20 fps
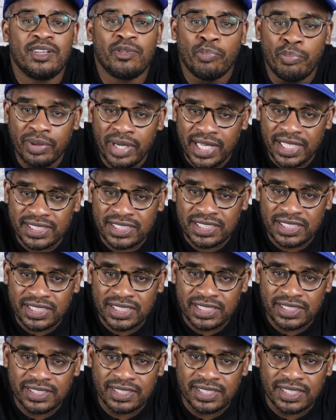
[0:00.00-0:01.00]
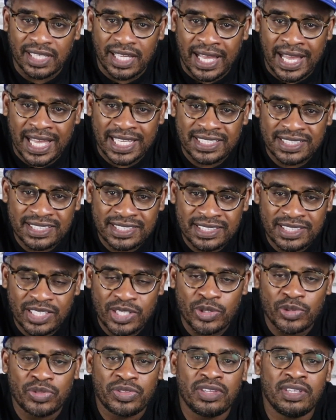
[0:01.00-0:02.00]
But I
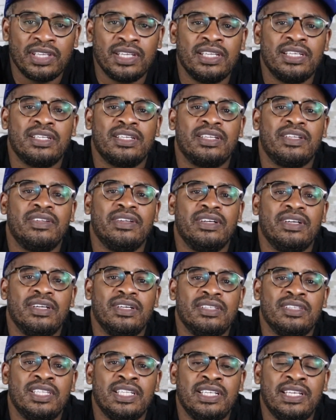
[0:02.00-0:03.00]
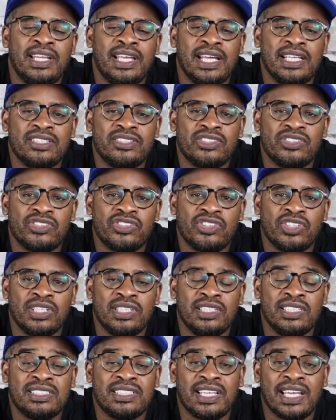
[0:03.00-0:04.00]
still think the Nets should
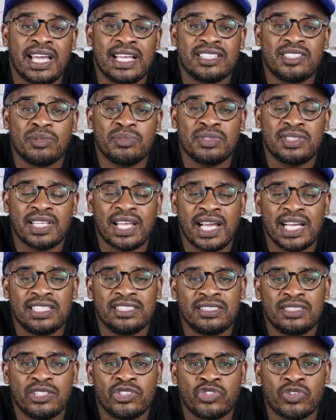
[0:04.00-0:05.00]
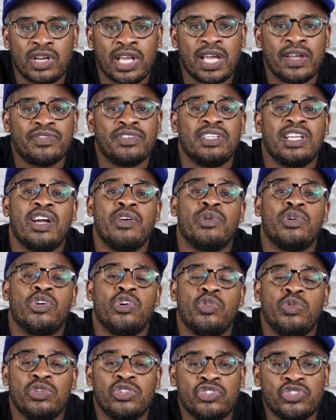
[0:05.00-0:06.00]
look to add some size in the draft, and I would go
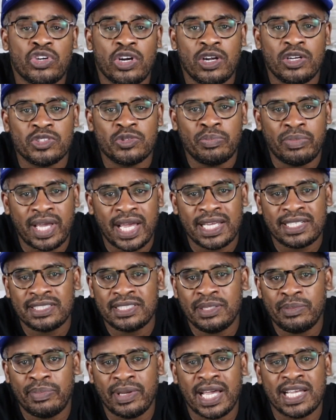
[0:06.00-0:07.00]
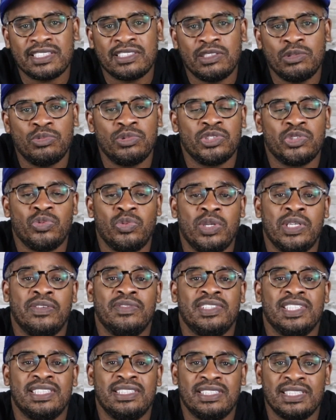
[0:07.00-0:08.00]
with Charles Bassey. Bassey was one of
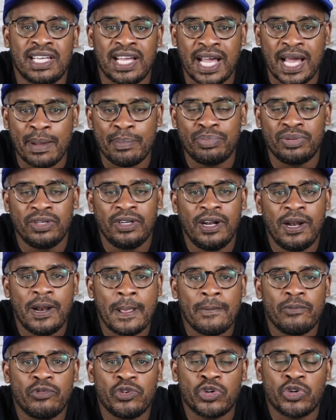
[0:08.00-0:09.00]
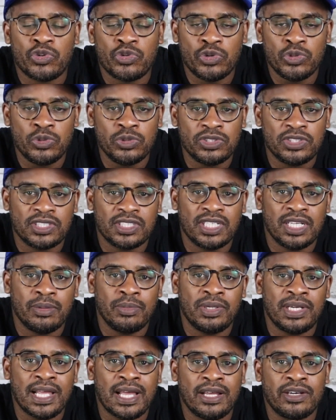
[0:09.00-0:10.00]
the top recruits
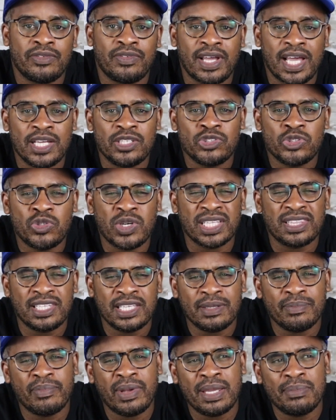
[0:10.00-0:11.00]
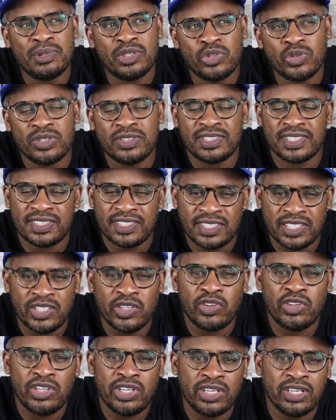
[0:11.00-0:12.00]
coming out of high school. I think maybe towards his senior
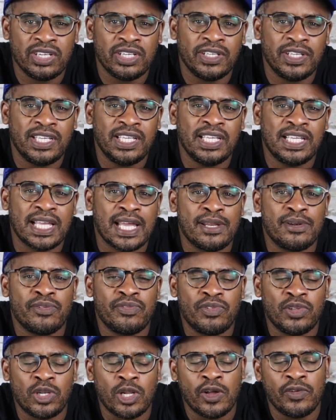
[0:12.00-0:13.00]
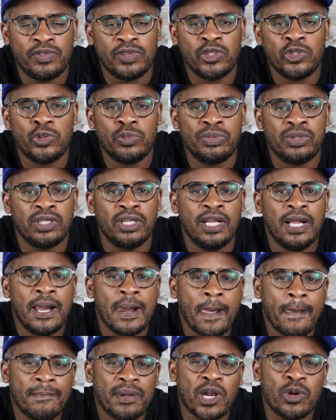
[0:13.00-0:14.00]
year, he kind of fell off a little bit.
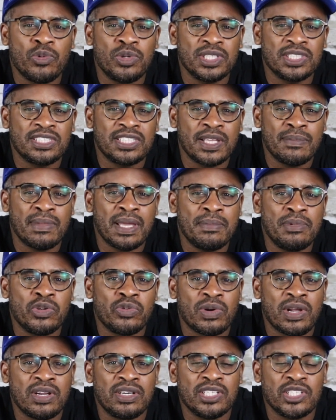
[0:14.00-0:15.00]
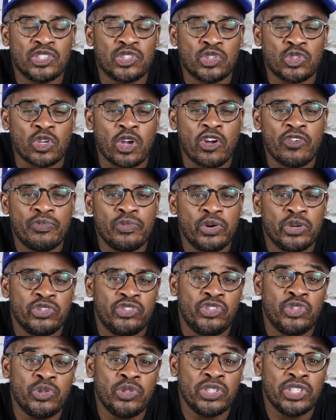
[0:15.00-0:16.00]
But I want to say maybe around his sophomore,
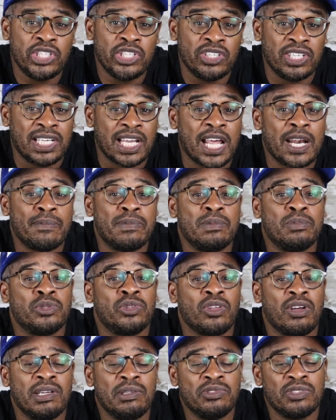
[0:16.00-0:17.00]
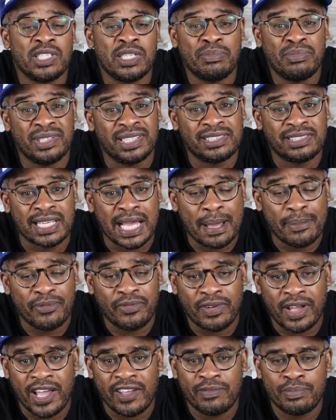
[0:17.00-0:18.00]
junior year, a lot of people thought he was going to be a top
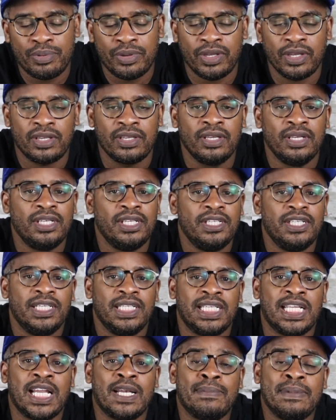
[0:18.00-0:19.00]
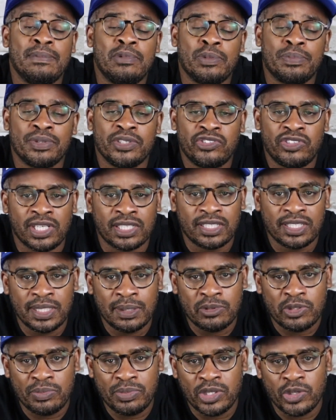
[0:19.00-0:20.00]
five pick. A lot of people projected
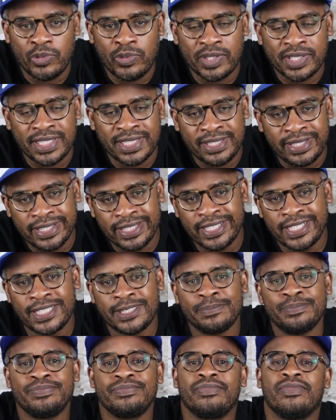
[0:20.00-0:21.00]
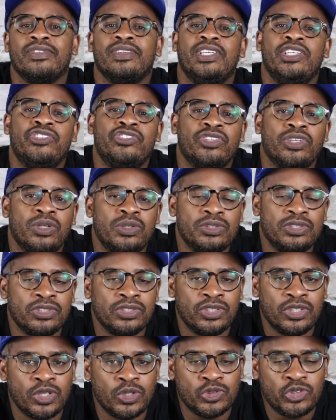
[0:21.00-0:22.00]
him to be a one and done. He chose to
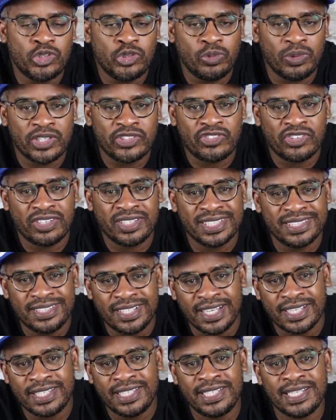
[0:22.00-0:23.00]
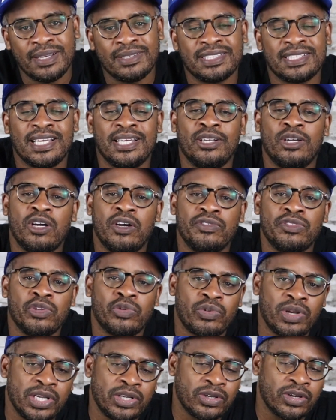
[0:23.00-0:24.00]
go to Western Kentucky. That was kind of off the
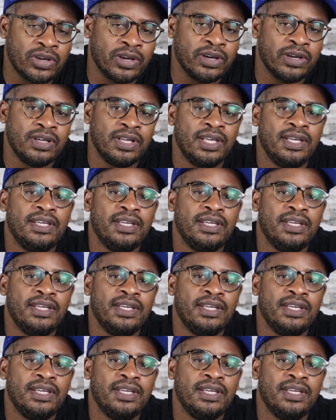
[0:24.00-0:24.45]
radar.